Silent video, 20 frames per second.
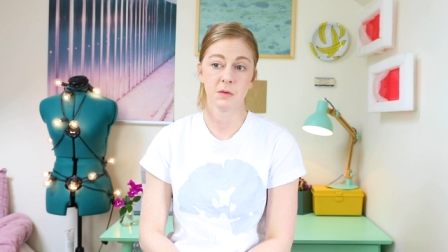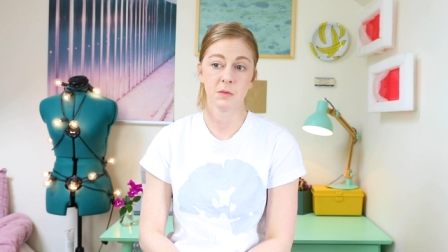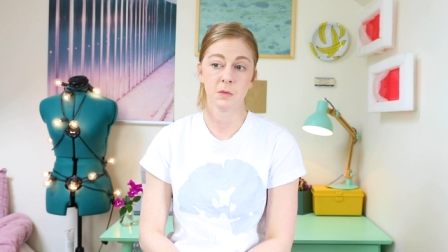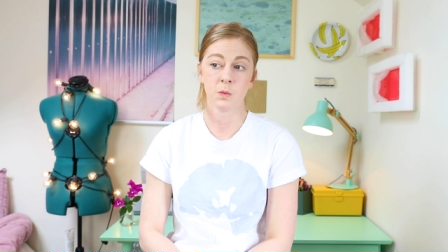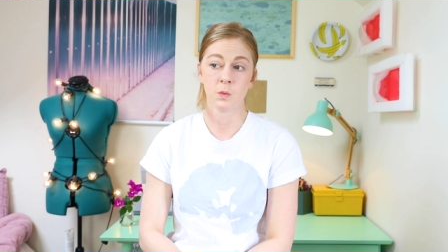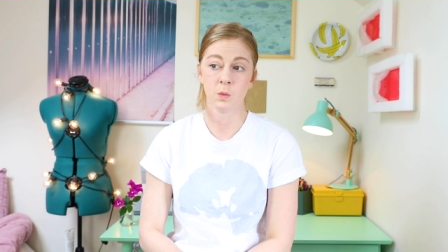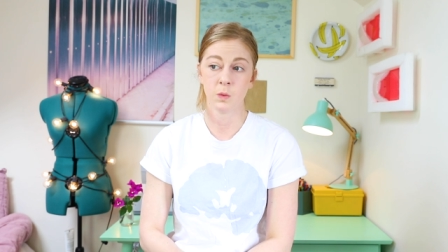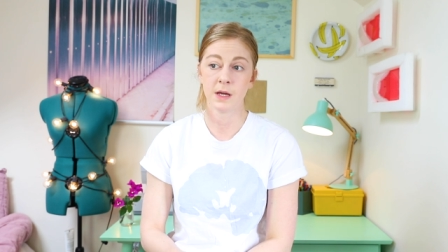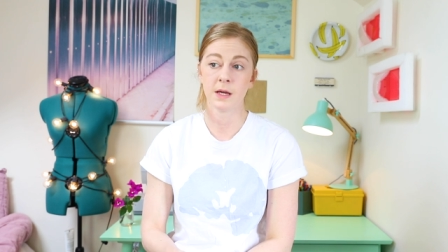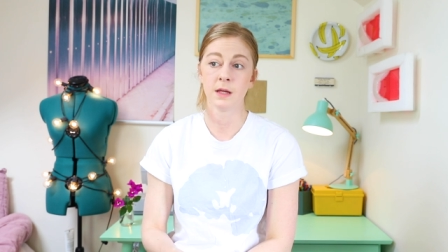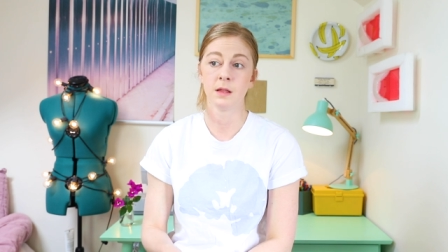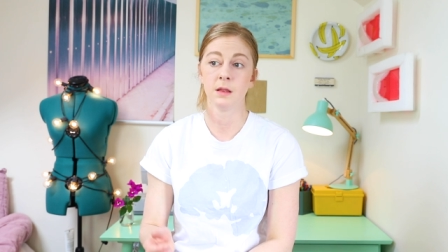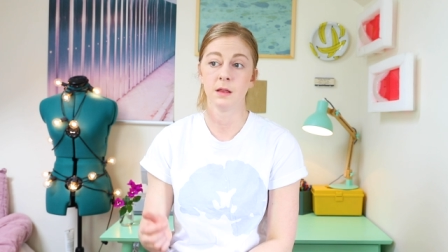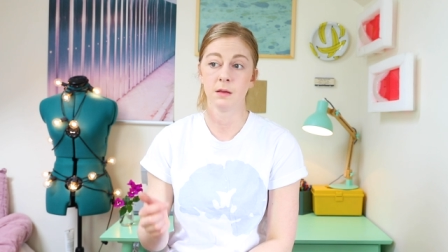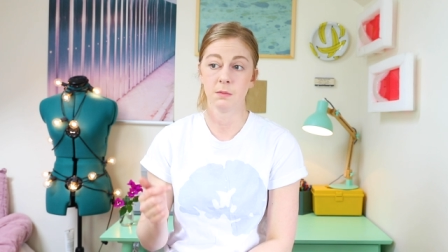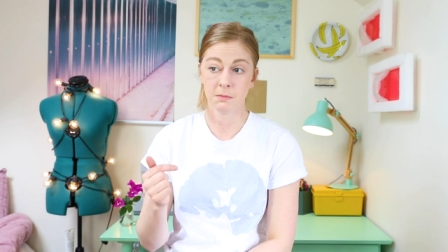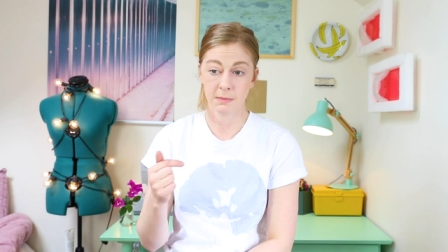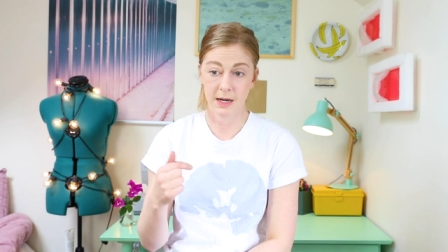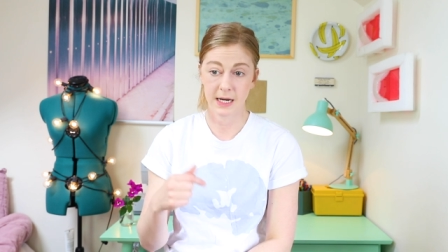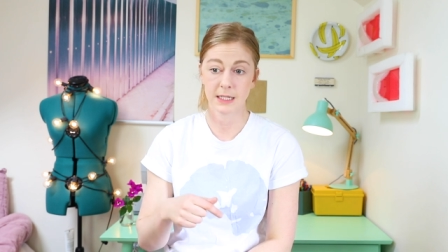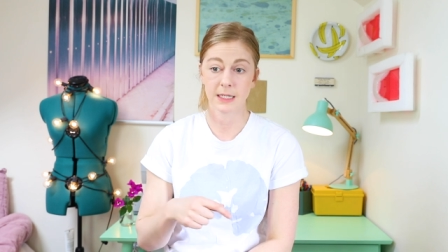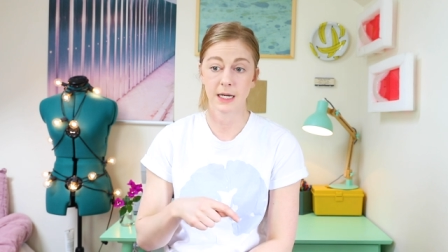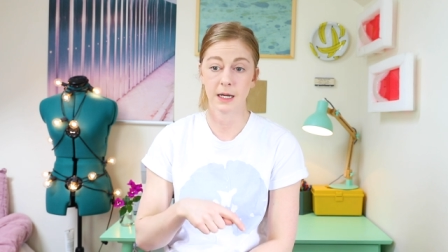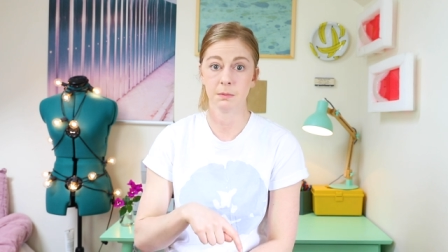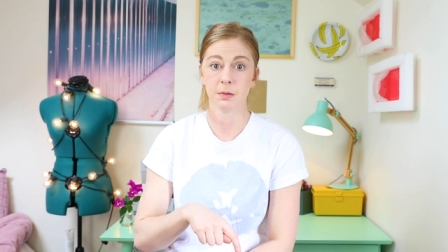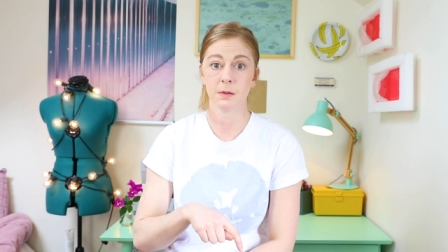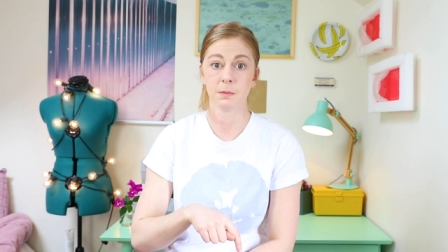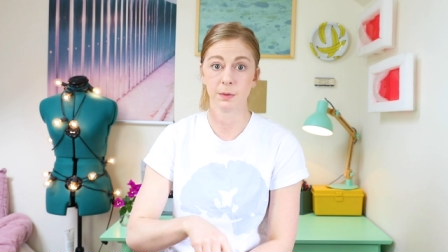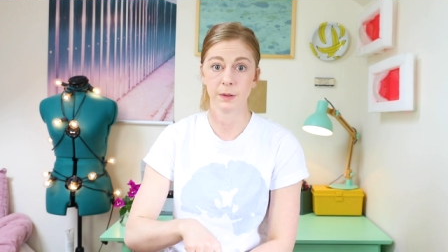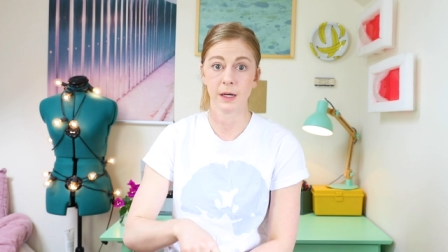with my
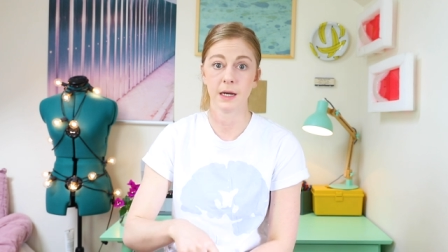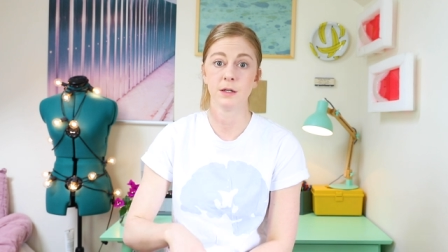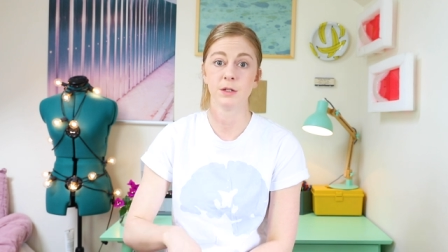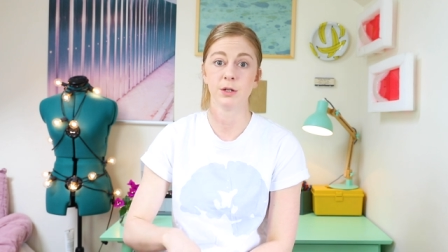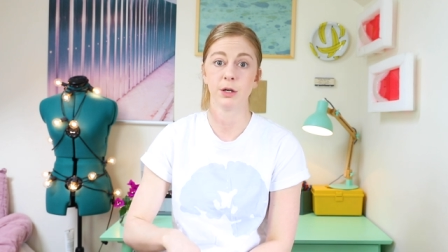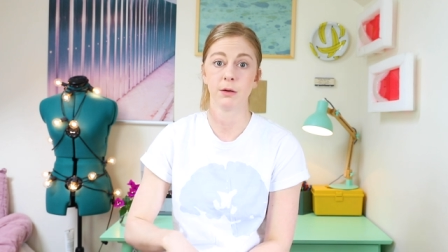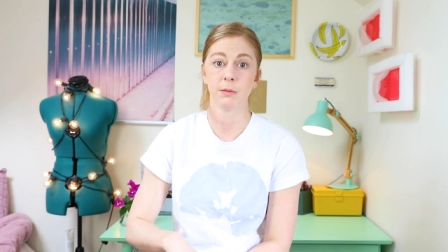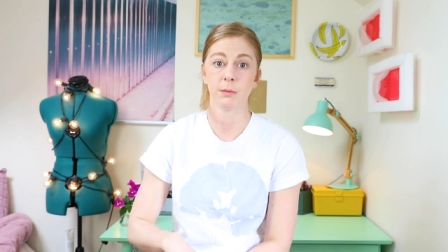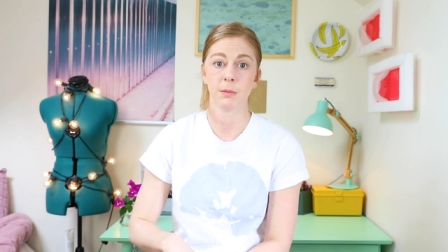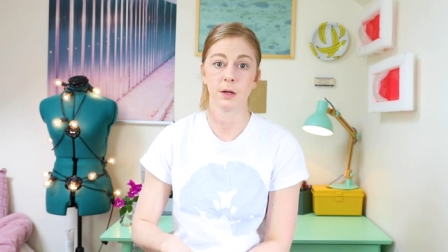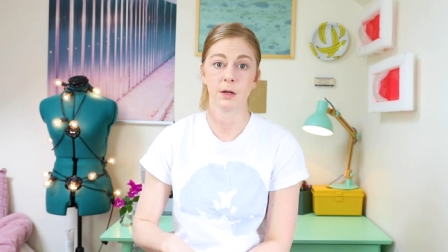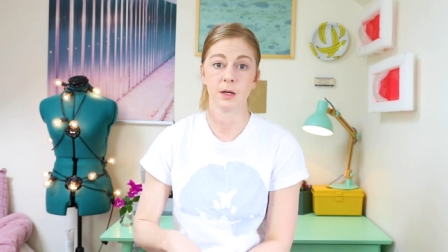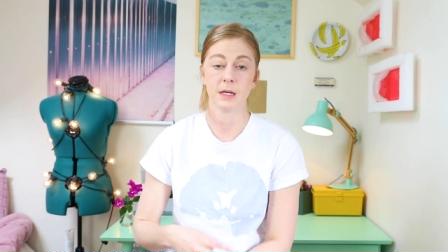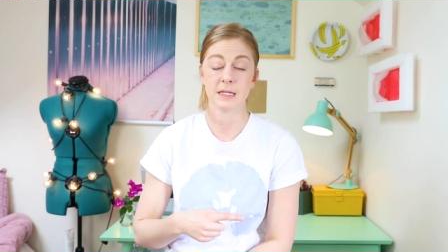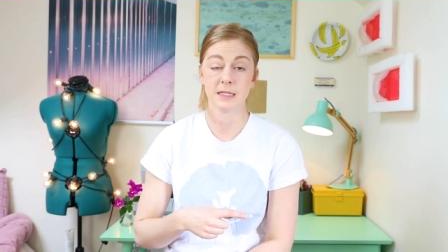type of brain tumor